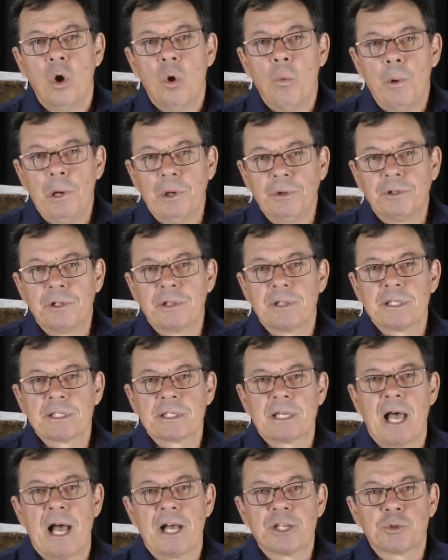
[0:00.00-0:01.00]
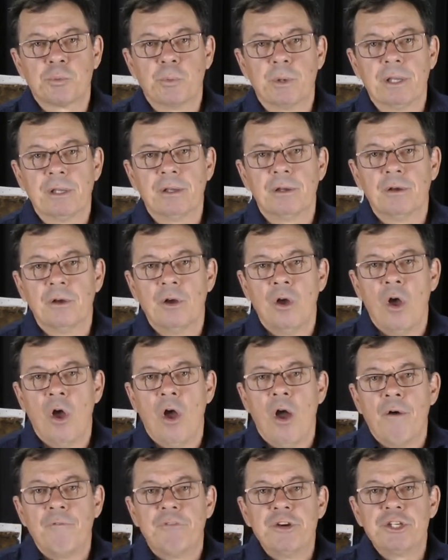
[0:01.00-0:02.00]
We looked at this last week.
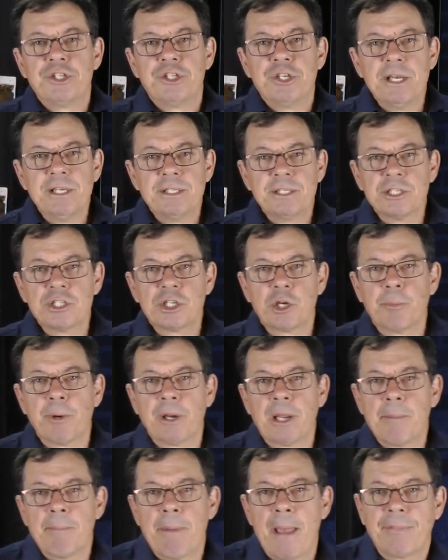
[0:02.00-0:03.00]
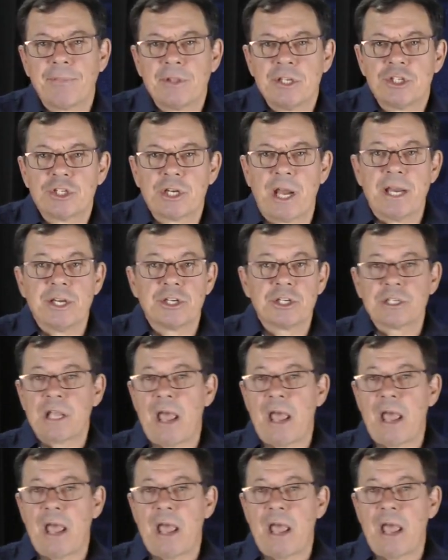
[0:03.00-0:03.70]
For Jesus to bring about these changes,